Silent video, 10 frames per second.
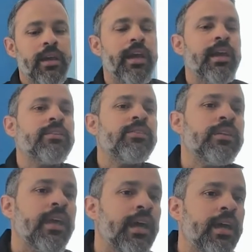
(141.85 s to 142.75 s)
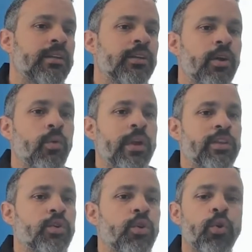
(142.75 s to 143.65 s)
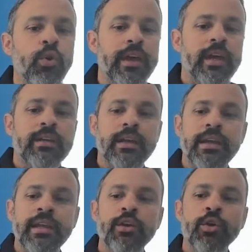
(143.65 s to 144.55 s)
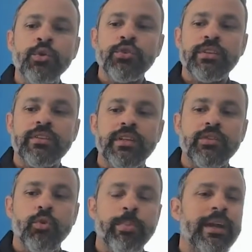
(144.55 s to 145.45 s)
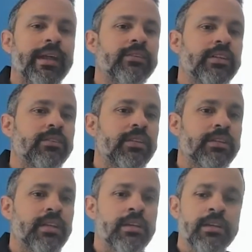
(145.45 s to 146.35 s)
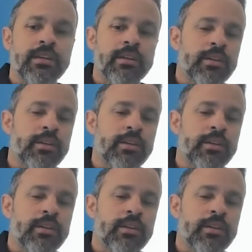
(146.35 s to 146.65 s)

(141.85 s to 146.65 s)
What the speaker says: It's that, when you cool it loses elasticity.